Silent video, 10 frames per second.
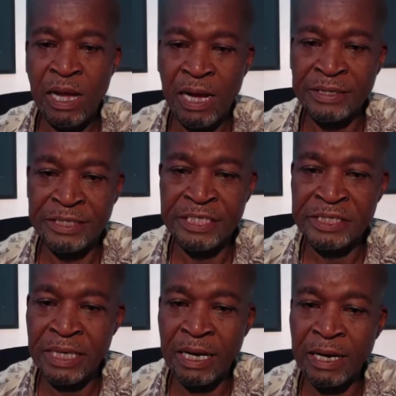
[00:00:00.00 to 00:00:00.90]
and
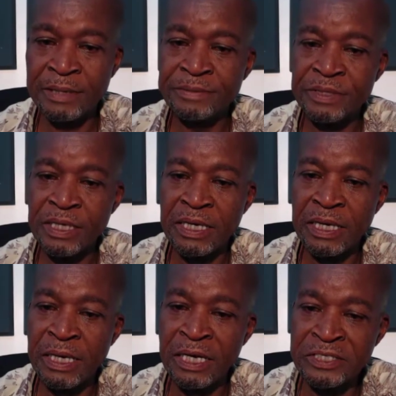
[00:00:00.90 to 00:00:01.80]
these are
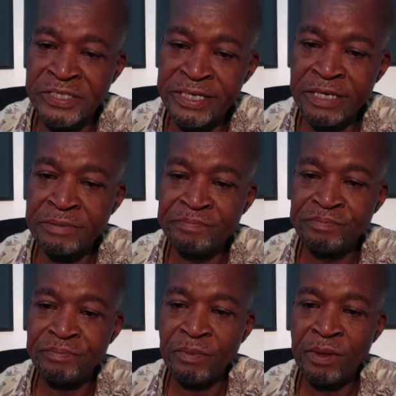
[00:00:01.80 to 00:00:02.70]
listening,
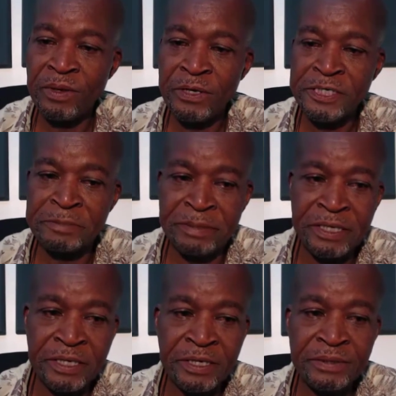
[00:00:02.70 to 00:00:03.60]

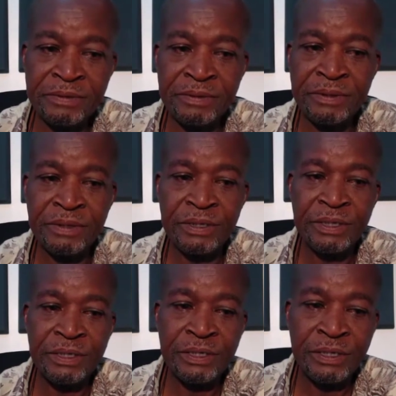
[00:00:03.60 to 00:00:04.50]
speaking,
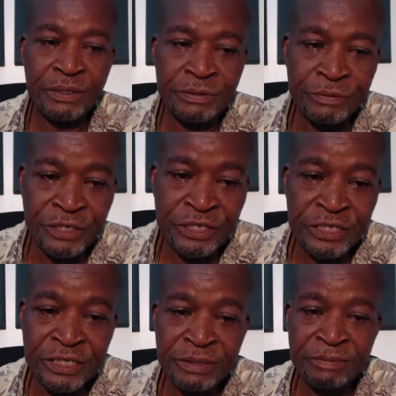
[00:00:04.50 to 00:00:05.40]

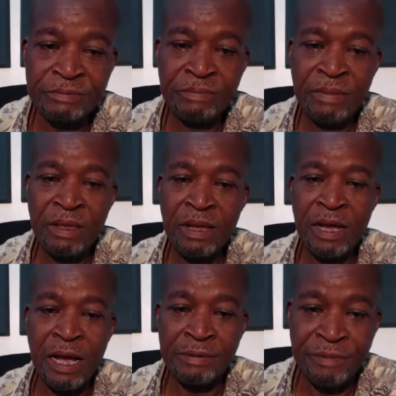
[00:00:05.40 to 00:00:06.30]
reading,
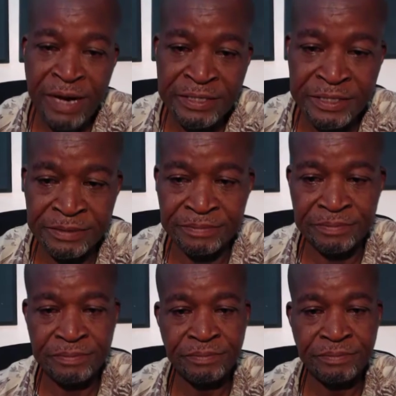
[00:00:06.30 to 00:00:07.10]
and writing.